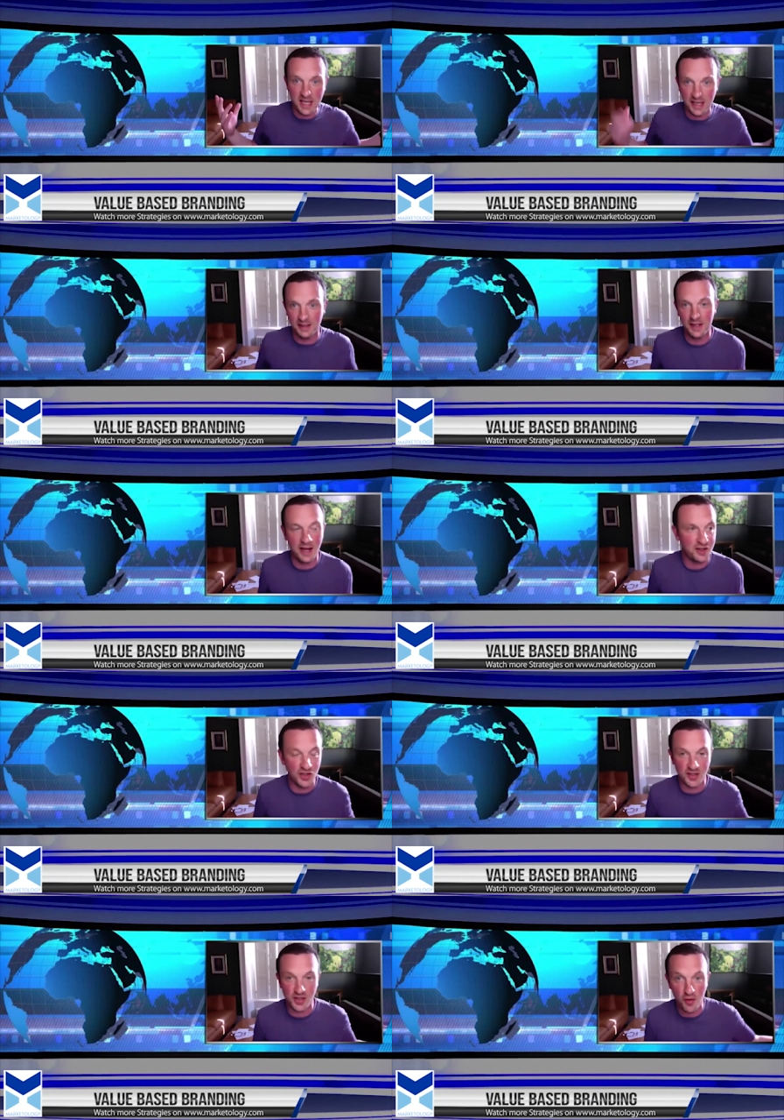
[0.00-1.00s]
and
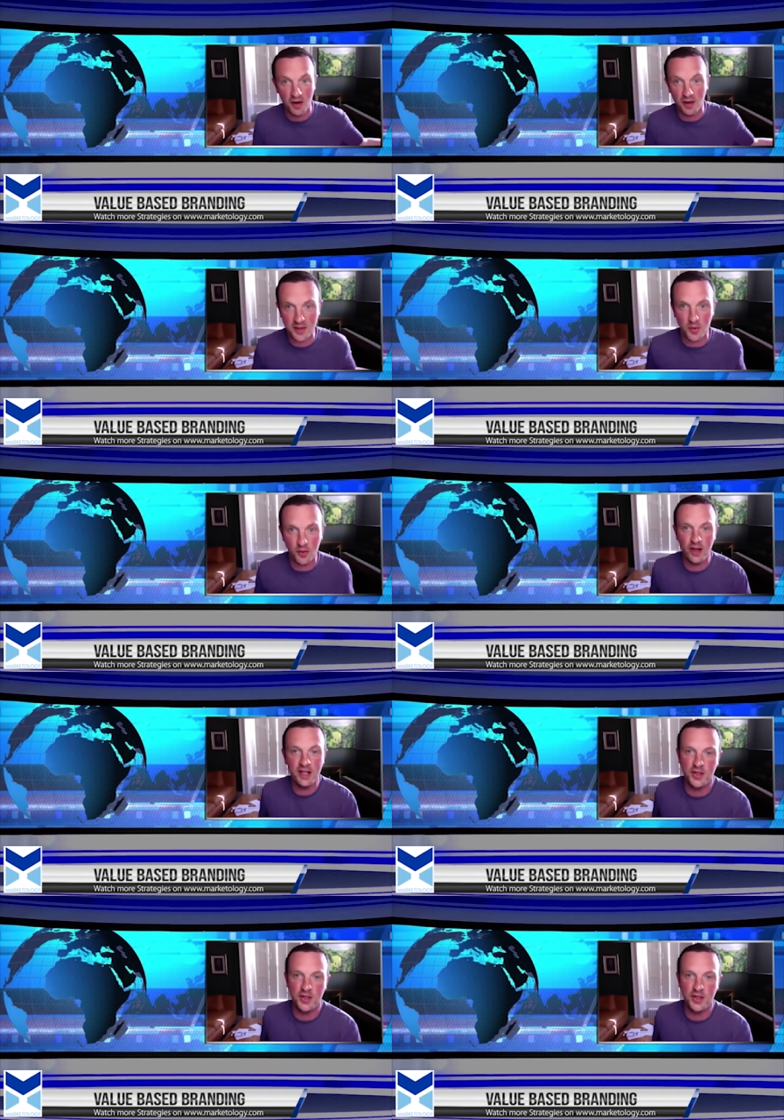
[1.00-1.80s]
just your audience will find you.